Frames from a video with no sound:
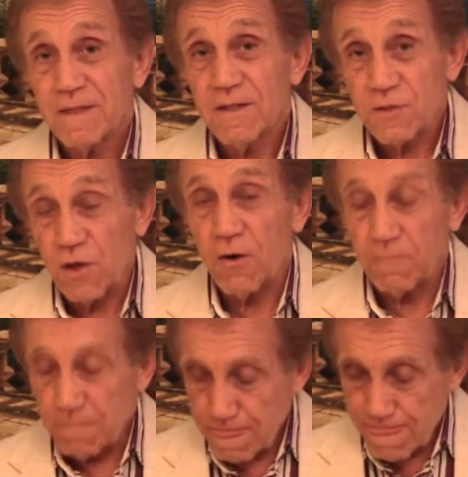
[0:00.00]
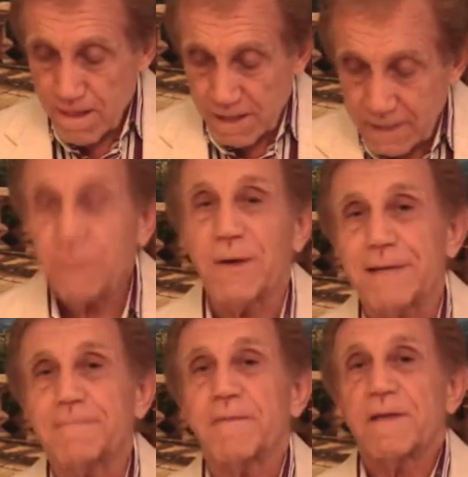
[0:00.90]
So
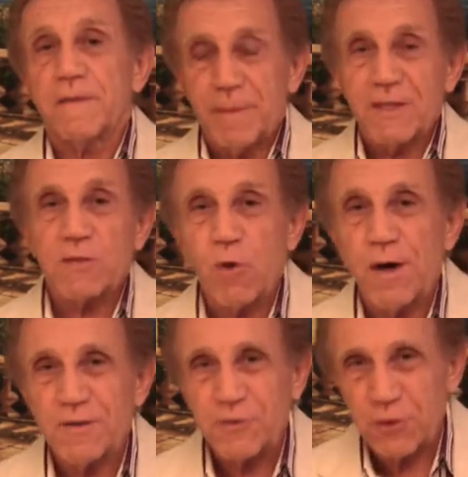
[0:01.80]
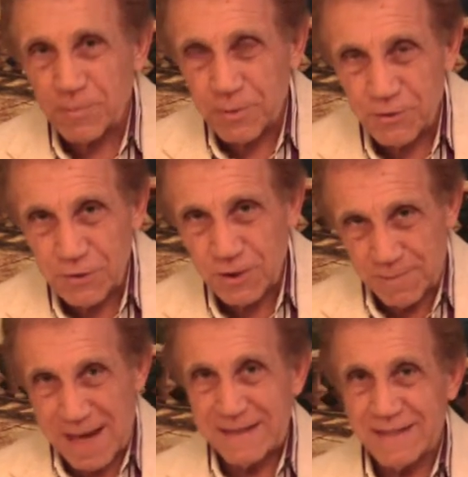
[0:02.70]
anyway, the best water that you can put into your
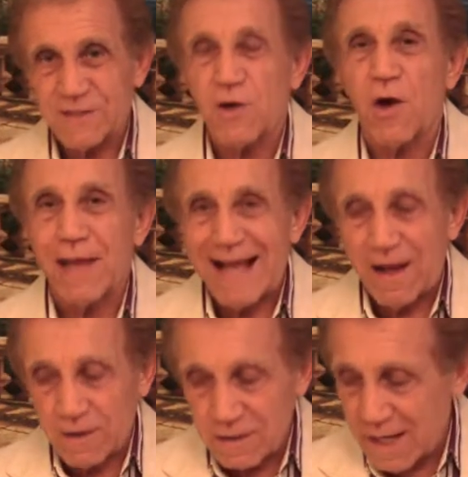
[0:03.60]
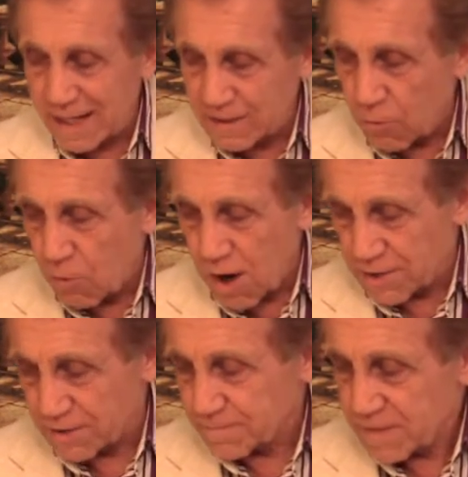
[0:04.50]
body is called alkaline
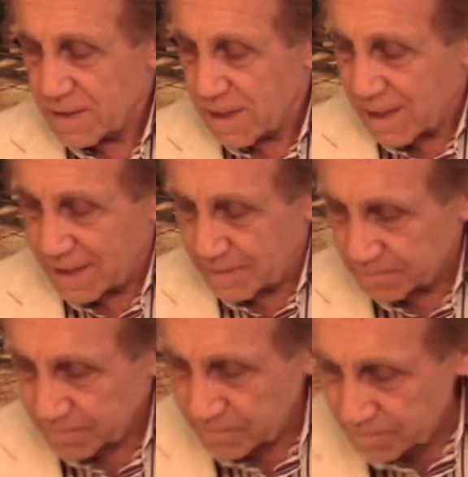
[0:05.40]
water. I